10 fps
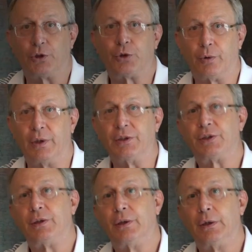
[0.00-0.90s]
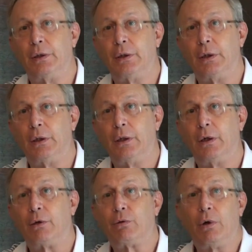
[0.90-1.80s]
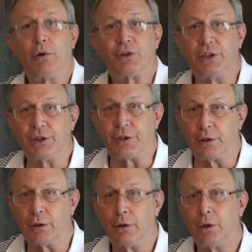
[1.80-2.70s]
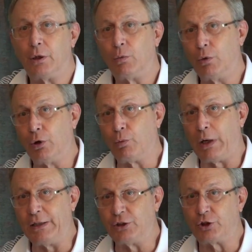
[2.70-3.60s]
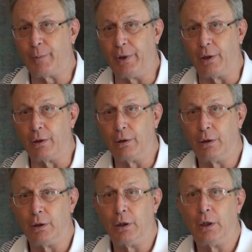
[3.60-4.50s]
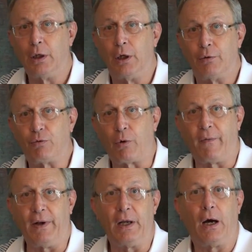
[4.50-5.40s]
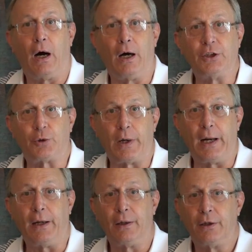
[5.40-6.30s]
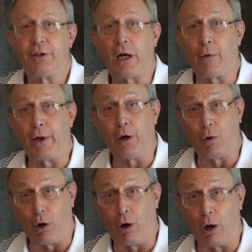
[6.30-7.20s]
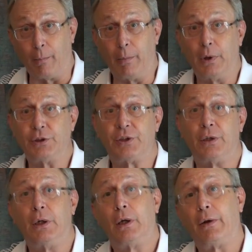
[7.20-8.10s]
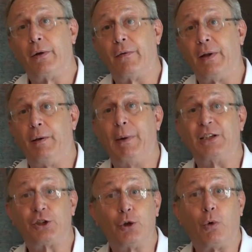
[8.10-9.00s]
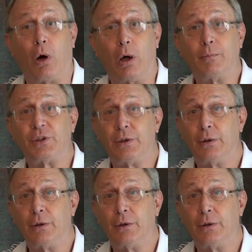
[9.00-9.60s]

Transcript: choice. Kronos is the worldwide distributor for the Andre Terrio arms. He makes two arms,